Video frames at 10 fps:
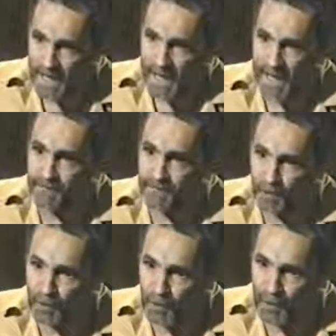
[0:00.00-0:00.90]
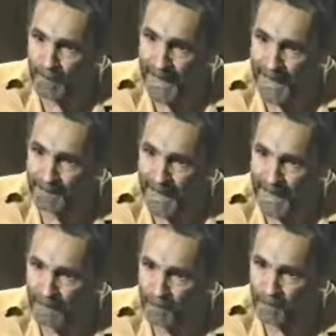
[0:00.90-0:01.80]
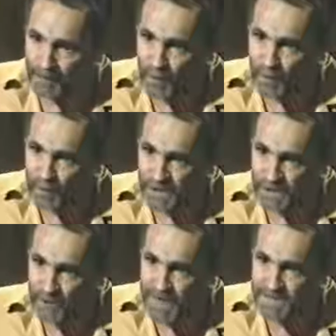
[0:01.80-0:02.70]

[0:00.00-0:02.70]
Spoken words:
And if you don't abide by those rules and rights,